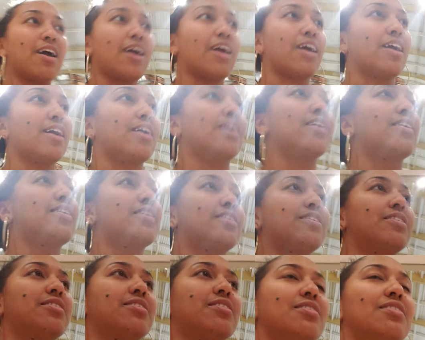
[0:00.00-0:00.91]

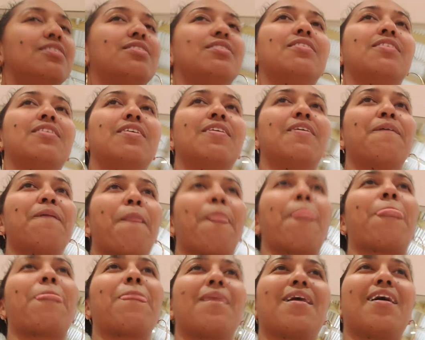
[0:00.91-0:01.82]
And
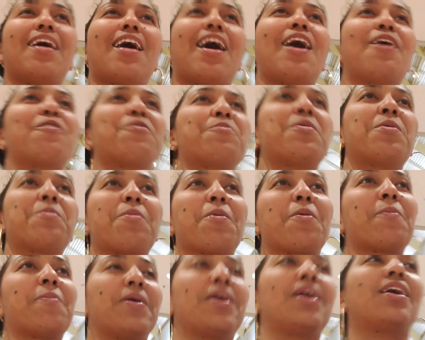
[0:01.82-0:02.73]
I
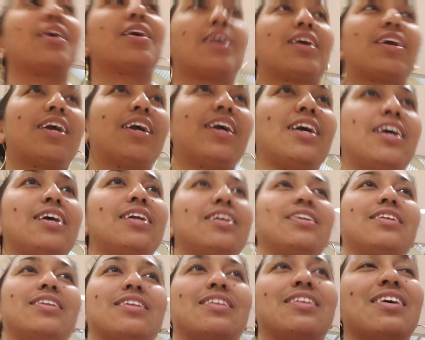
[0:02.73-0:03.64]
remember being a kid
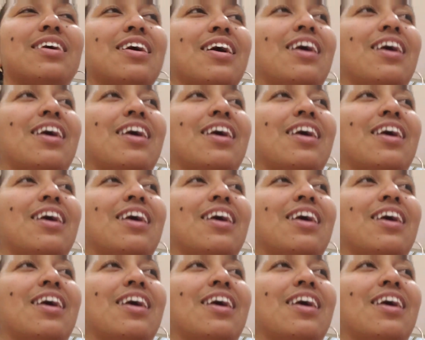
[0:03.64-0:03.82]
and